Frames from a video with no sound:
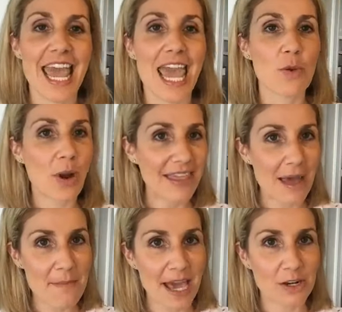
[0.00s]
And why
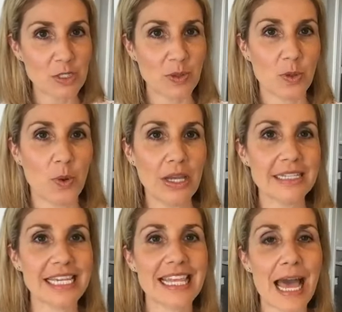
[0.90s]
that matters with
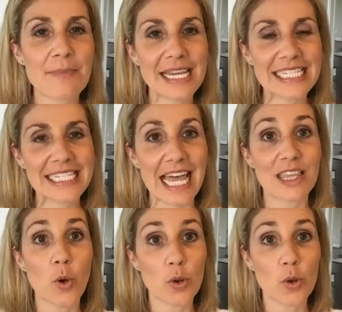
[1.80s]
oils, that means that the